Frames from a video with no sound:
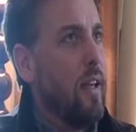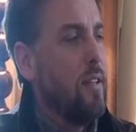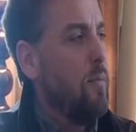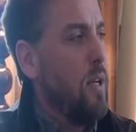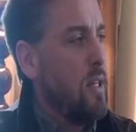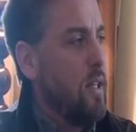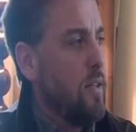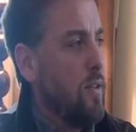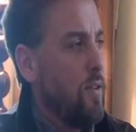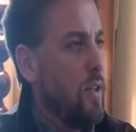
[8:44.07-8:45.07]
and even India,
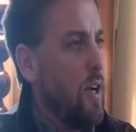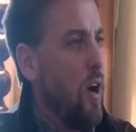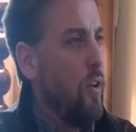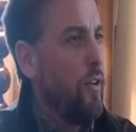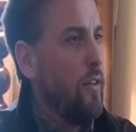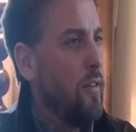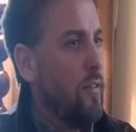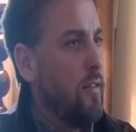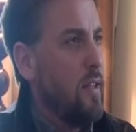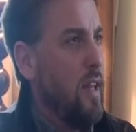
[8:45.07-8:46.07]
is there's a color
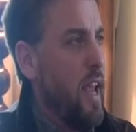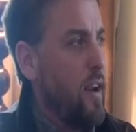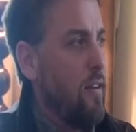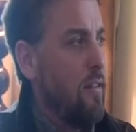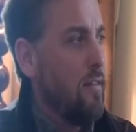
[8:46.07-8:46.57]
to the air.